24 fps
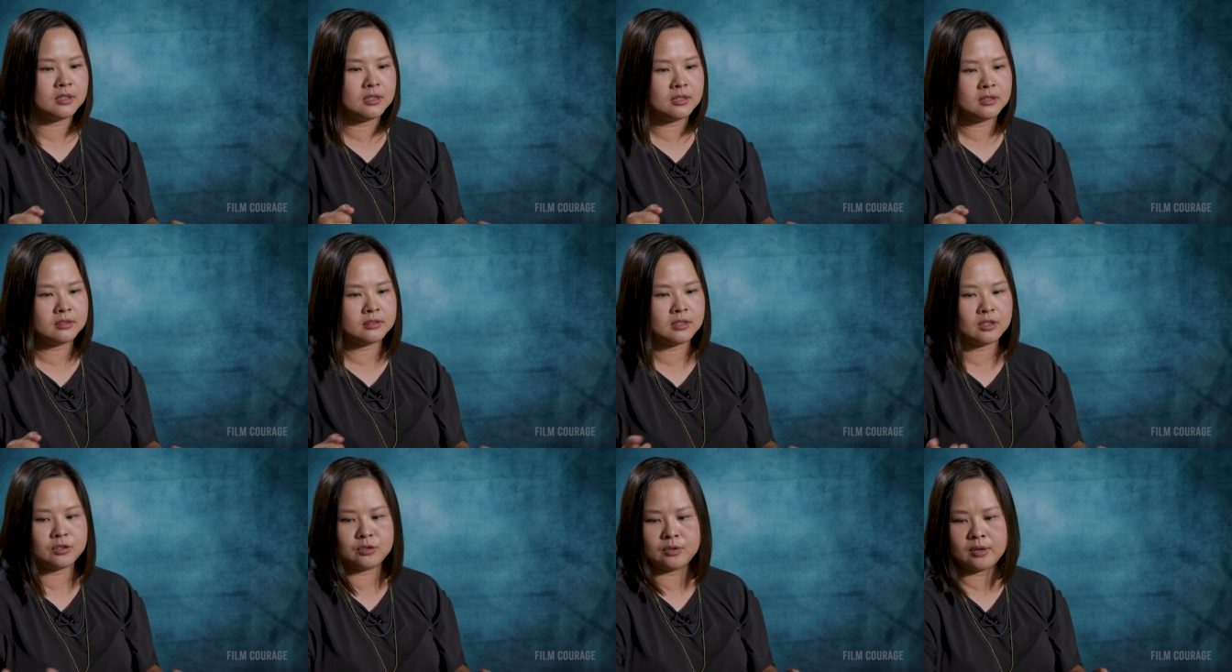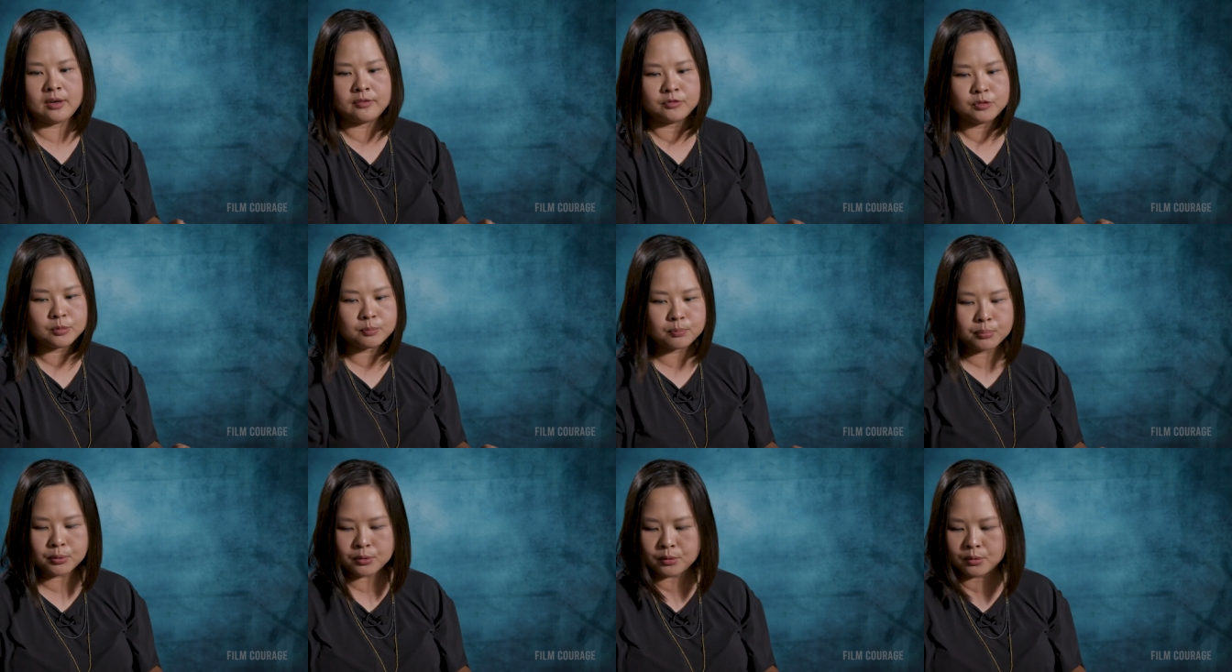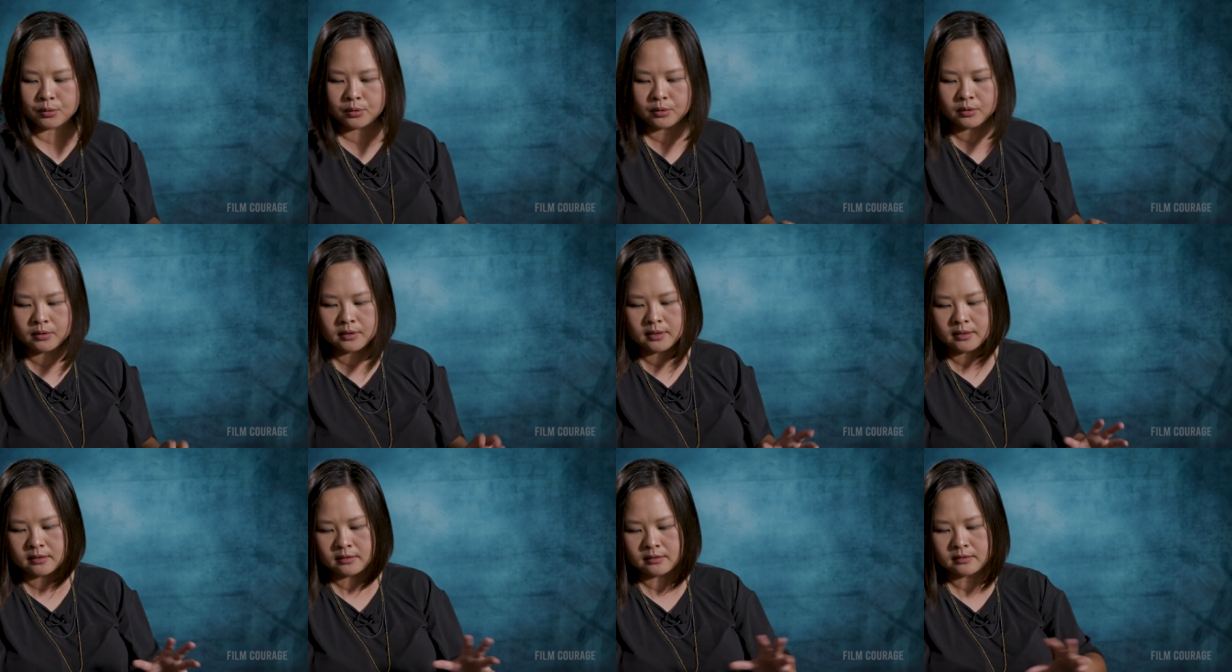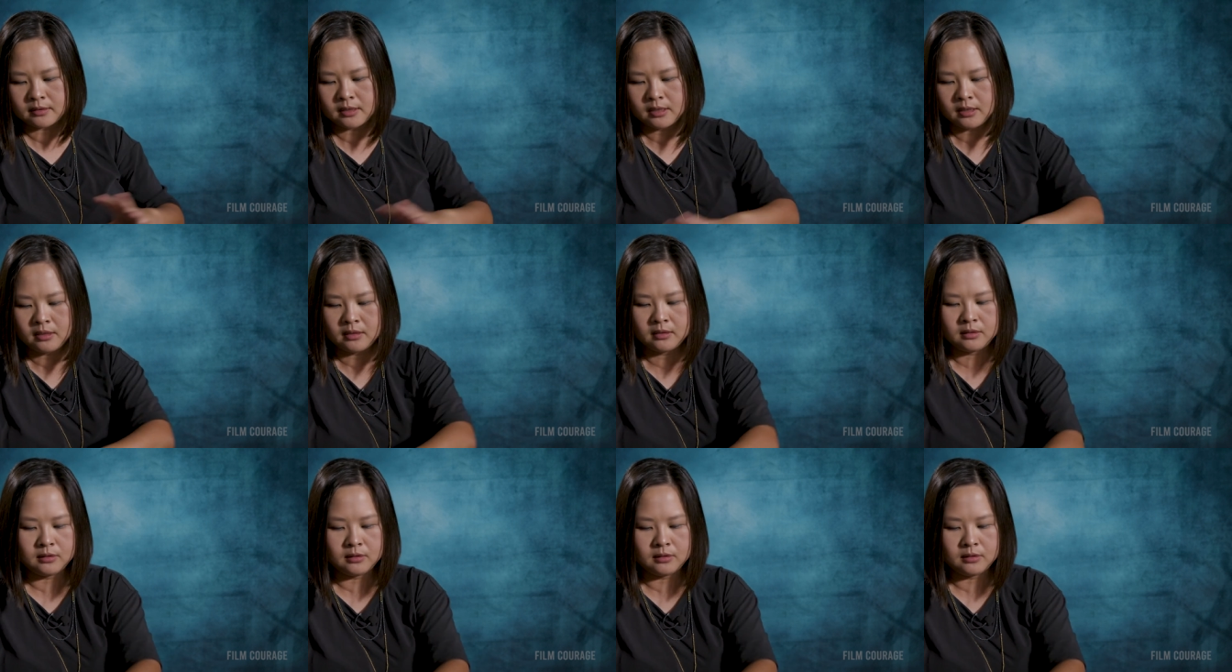uh, that you have to pull and